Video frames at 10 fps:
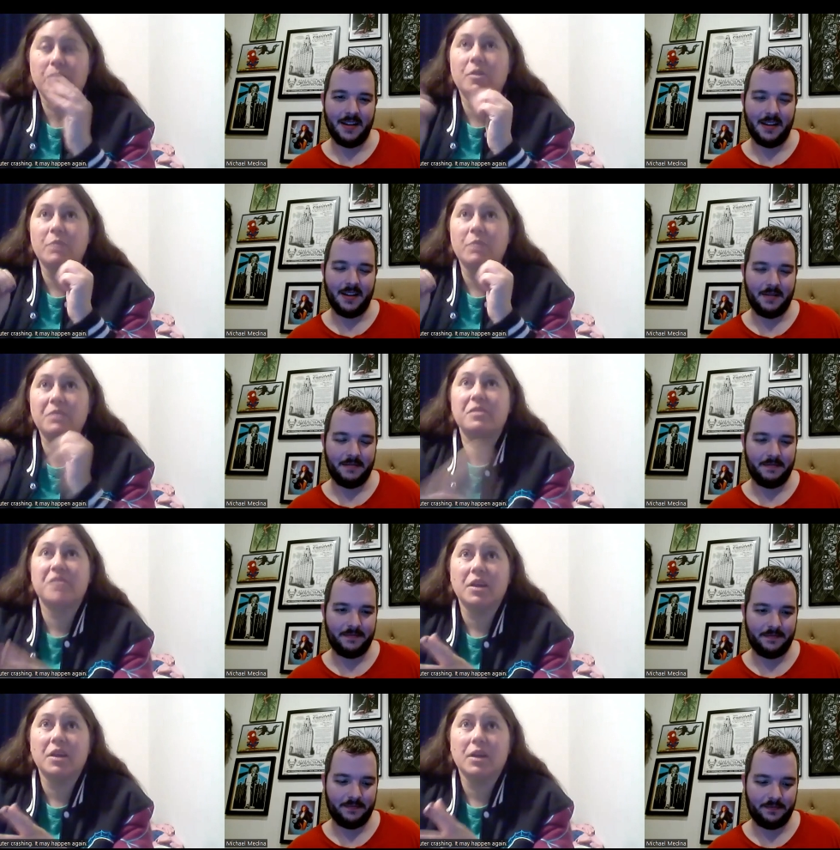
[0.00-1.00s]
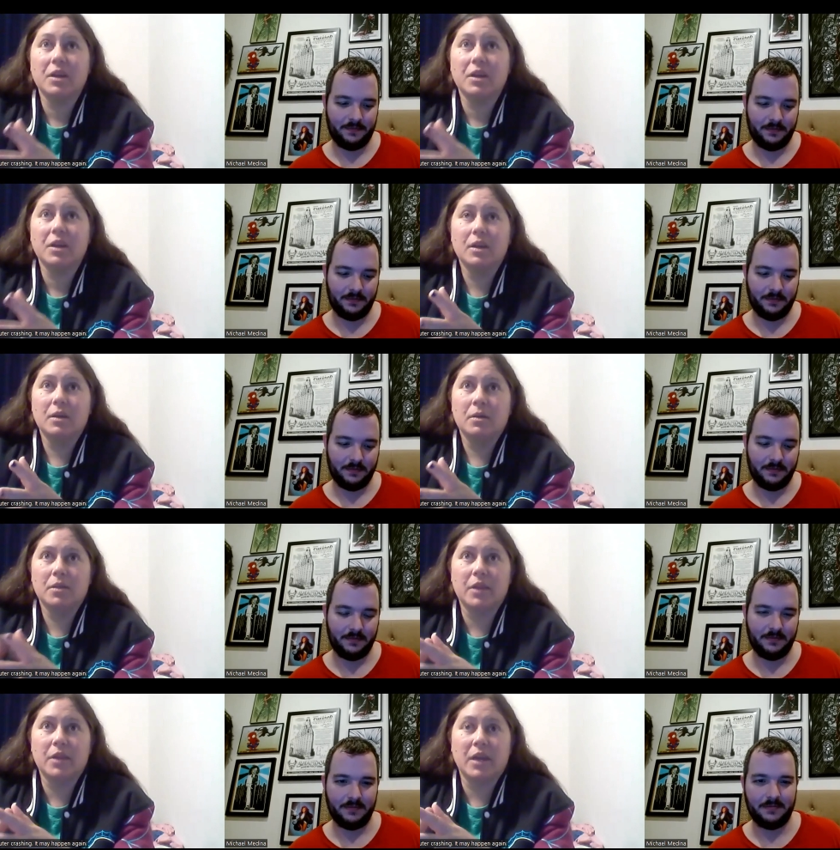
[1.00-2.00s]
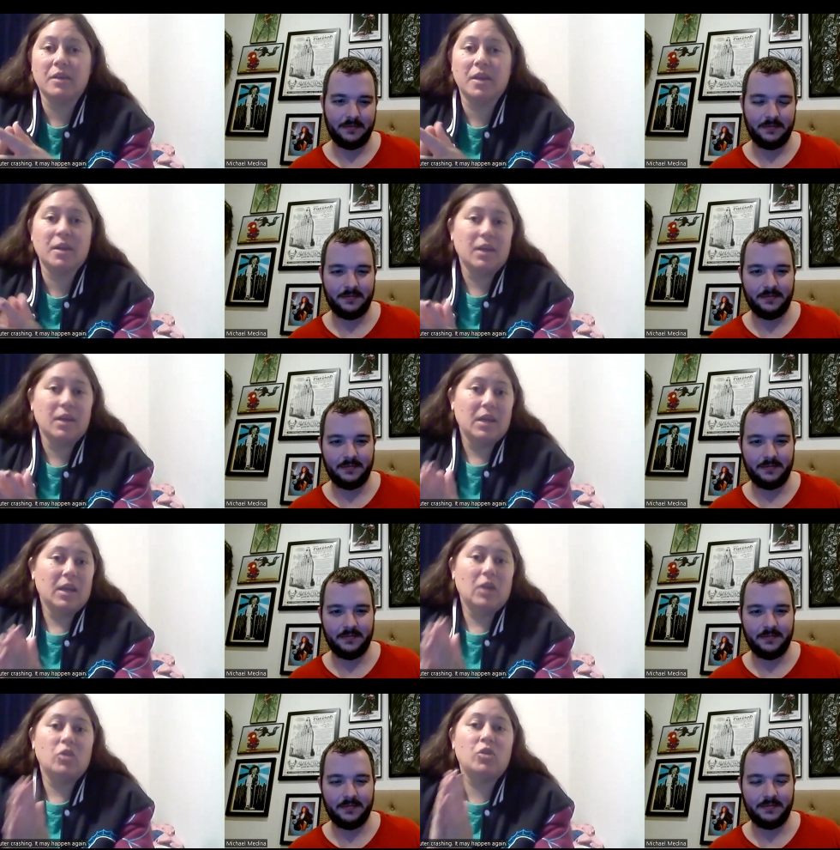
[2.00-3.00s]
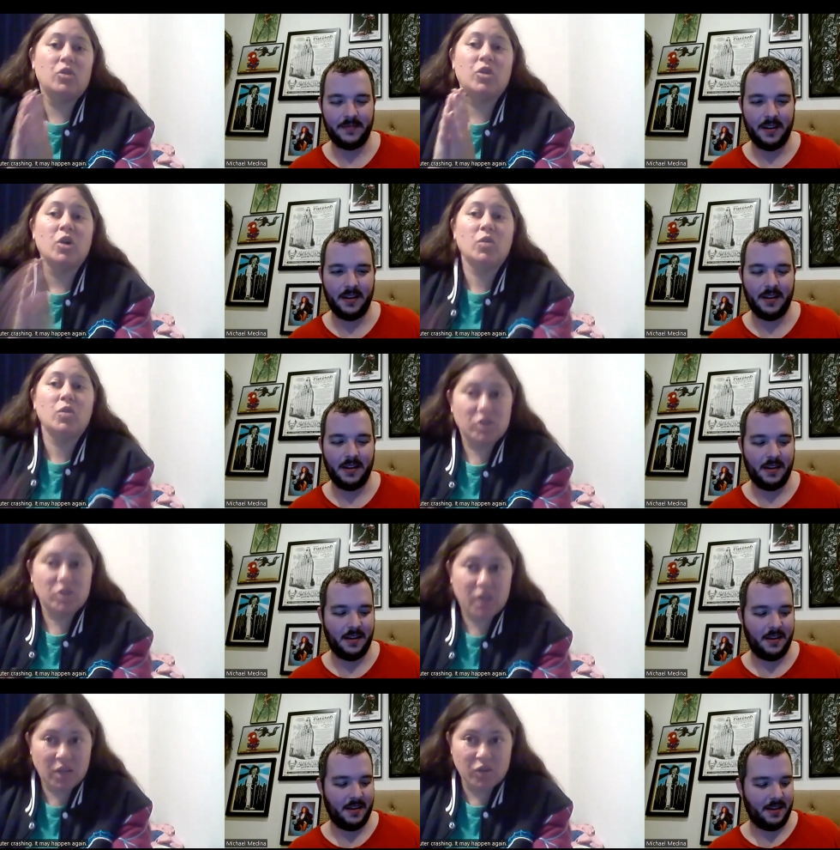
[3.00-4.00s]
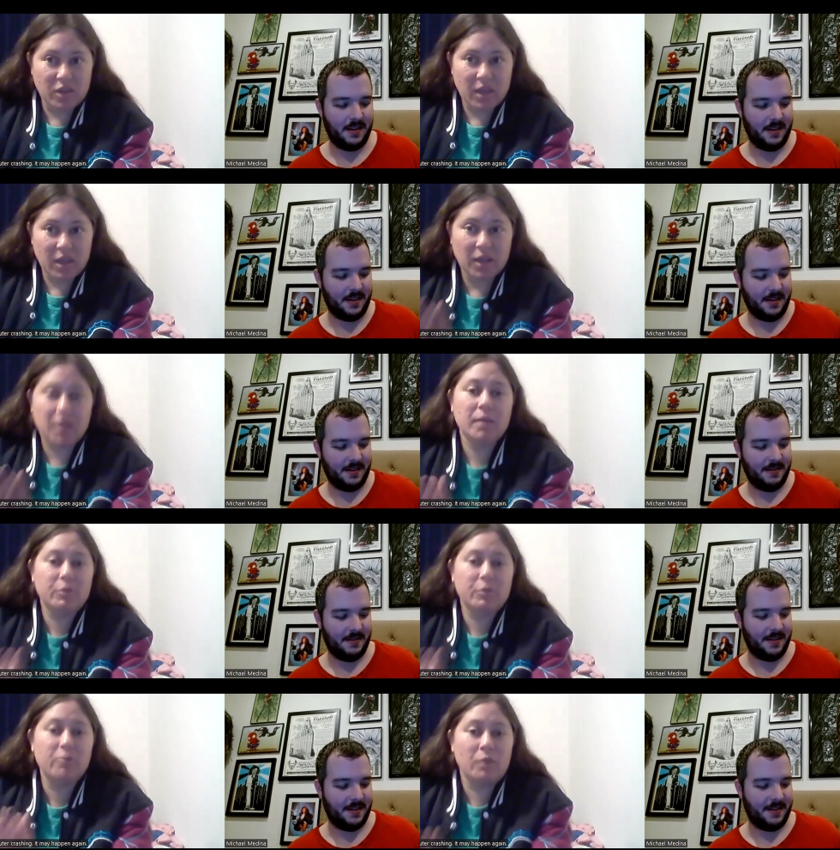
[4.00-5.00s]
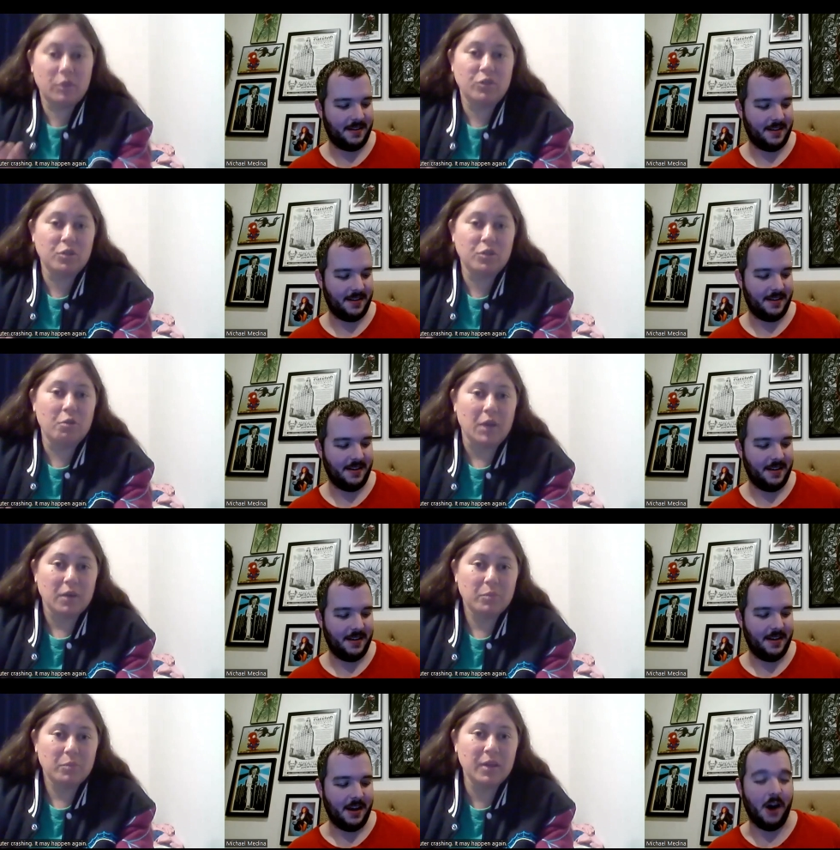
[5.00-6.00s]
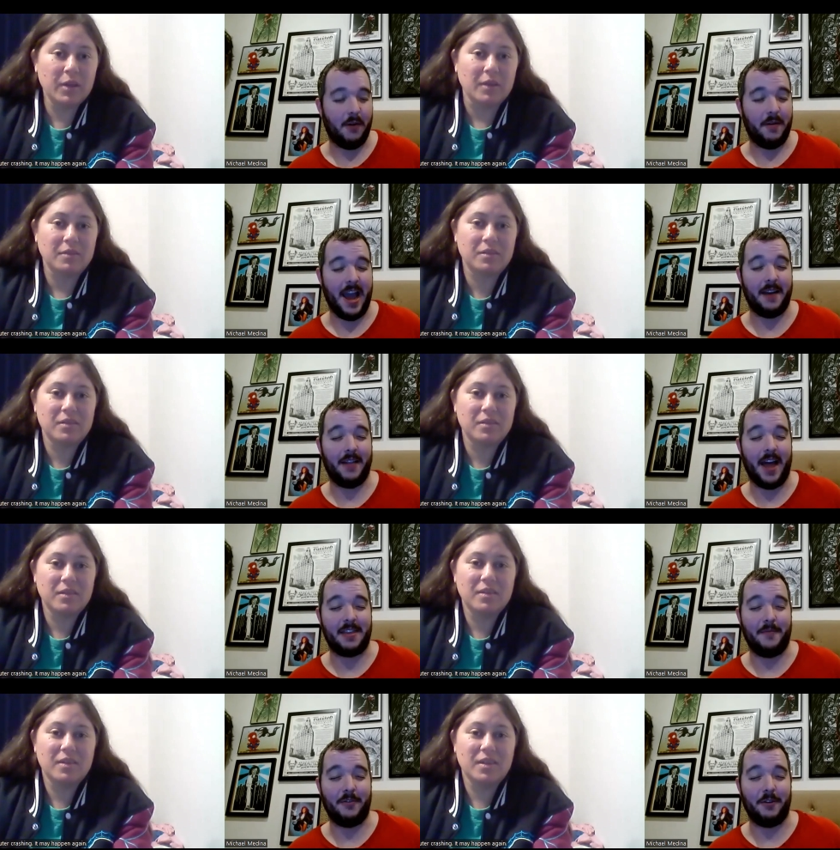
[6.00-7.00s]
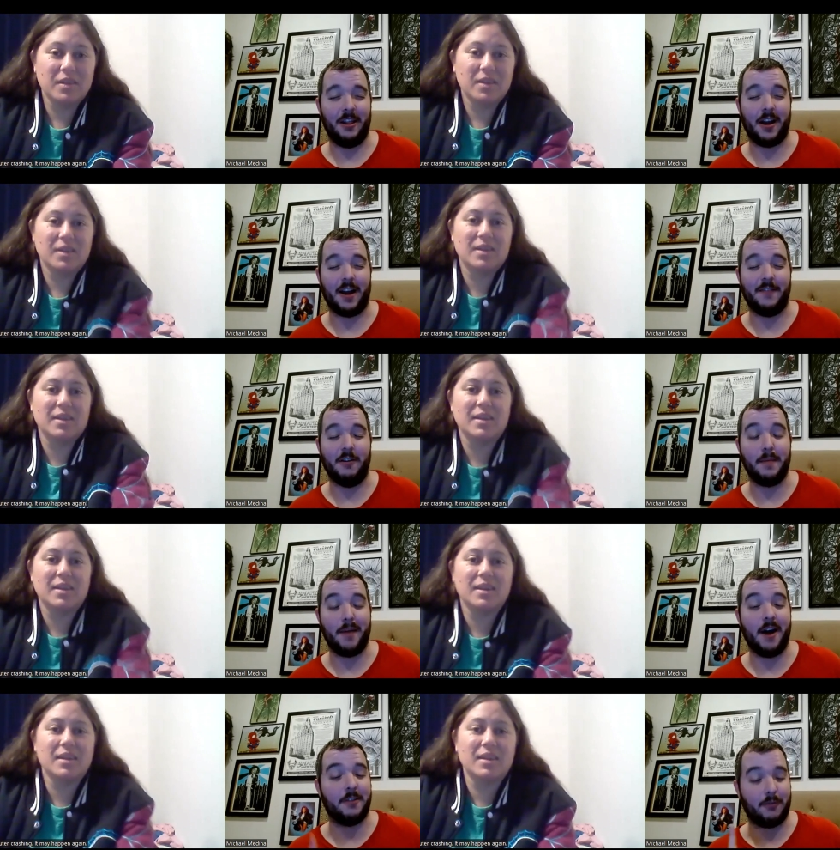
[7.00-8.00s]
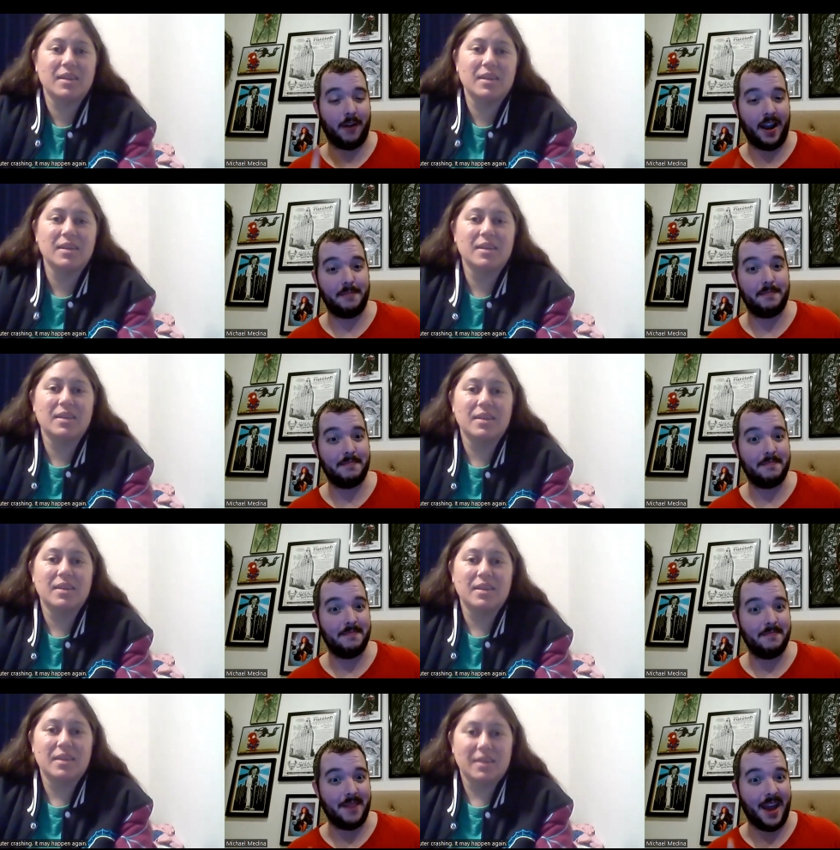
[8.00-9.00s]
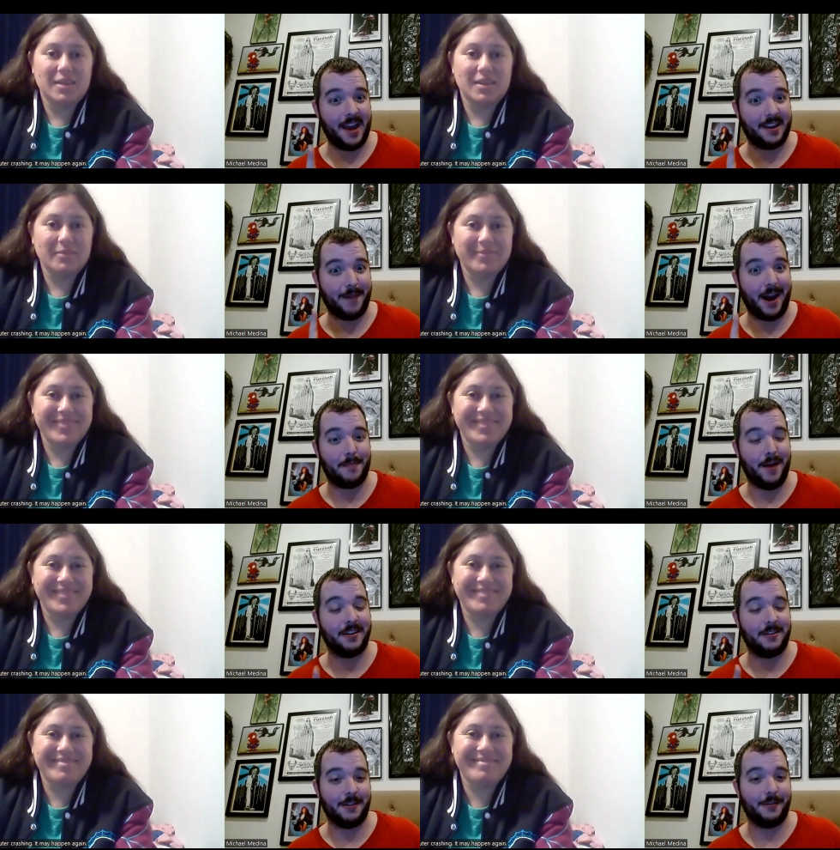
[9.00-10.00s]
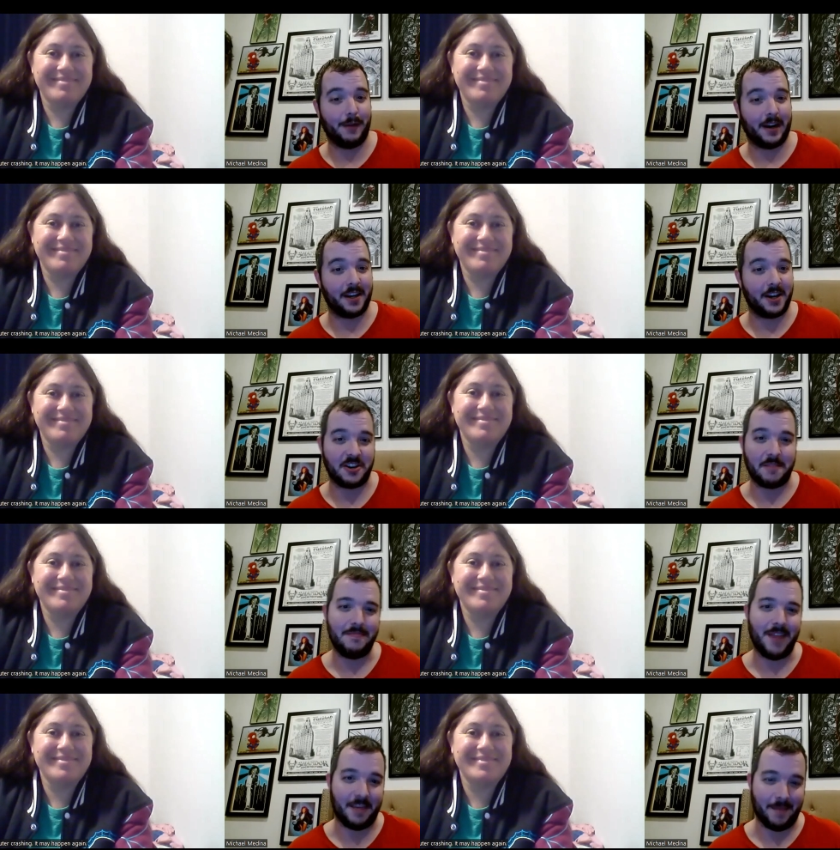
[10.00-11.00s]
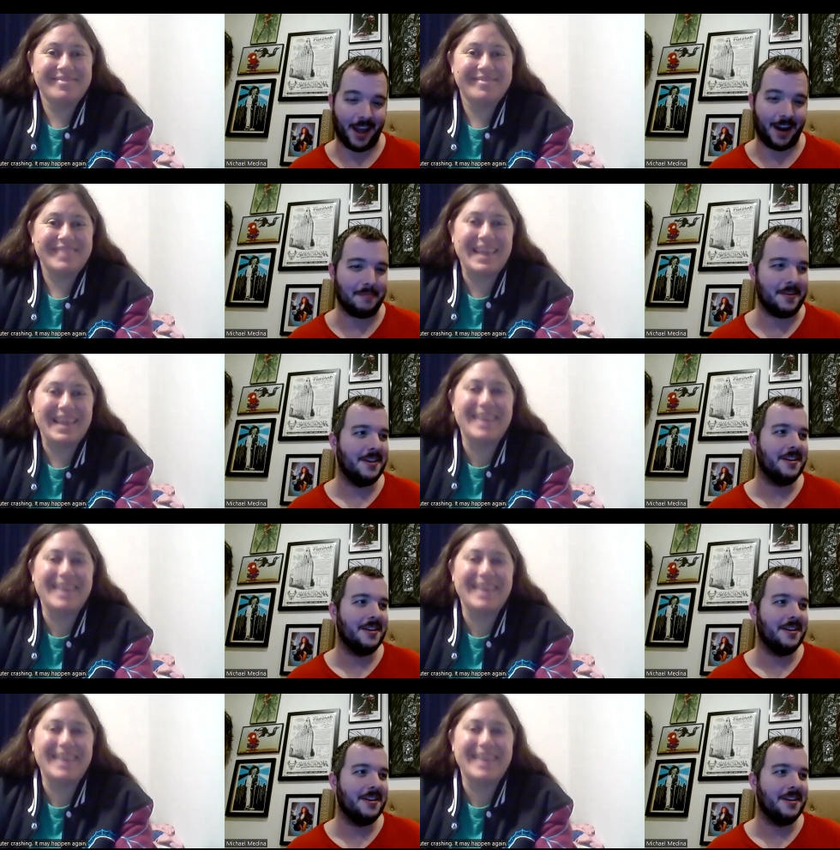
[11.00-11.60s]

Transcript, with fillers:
Speaker 1: excuse me, stick the landing, don't change a thing. Keep doing what you're doing.
Speaker 2: Please. Oh, and last off before you log off, Holly Brown is great, and Spider-Punk deserves the recognition that he's been getting.